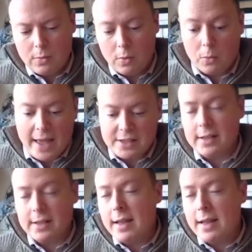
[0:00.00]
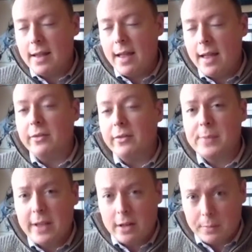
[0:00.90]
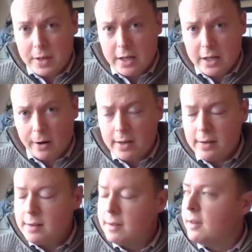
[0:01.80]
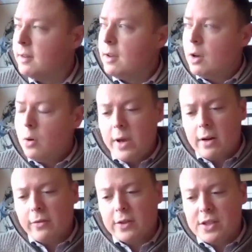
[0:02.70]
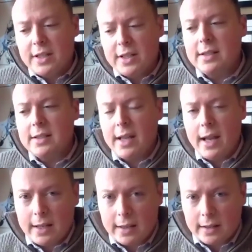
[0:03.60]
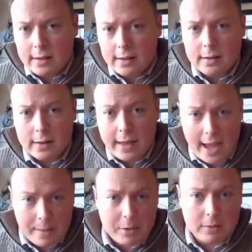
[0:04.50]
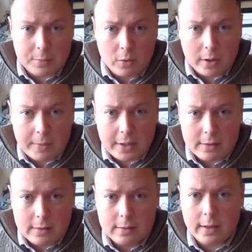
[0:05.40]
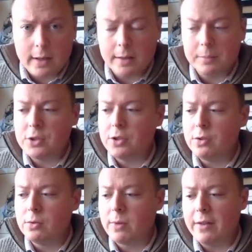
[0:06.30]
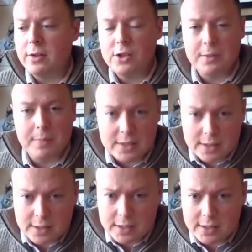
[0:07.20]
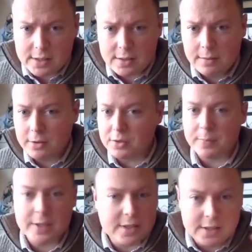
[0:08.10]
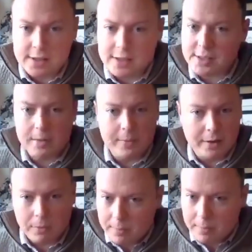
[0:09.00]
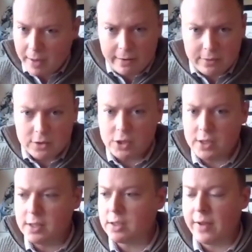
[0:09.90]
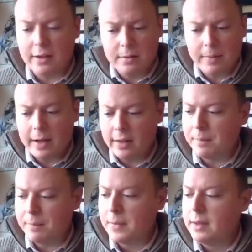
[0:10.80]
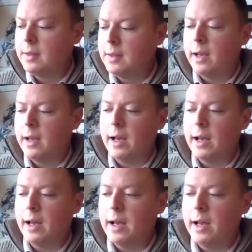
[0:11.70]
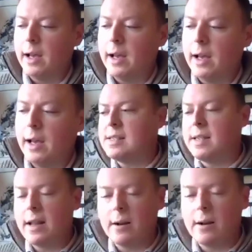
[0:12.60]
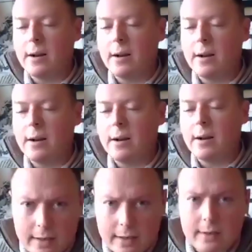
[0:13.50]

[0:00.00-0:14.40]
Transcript: as an investment intermediary, we are facilitating capital deployment to refugee businesses. Those are businesses that are being run by refugees, founded by them, businesses that are hiring